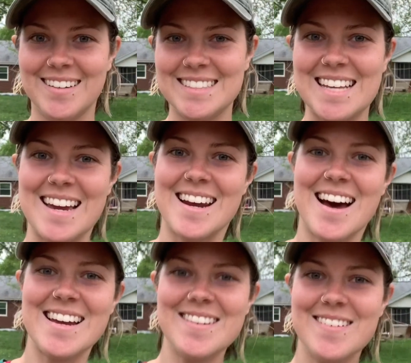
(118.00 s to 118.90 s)
Day 9,
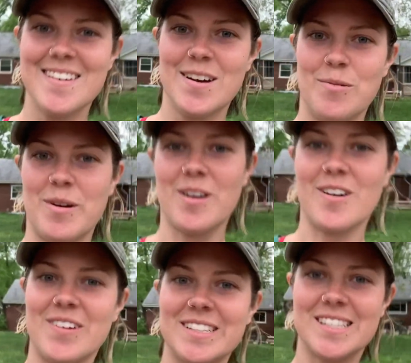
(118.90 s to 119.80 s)
we are
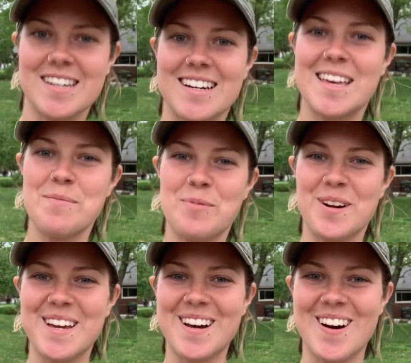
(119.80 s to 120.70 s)
going to keep
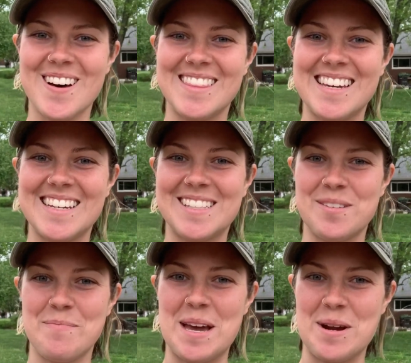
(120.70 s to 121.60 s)
working on the
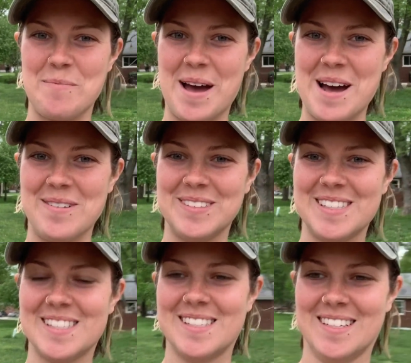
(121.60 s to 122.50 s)
tomato
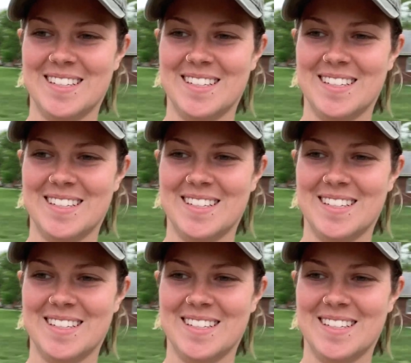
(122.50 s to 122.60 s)
mounds.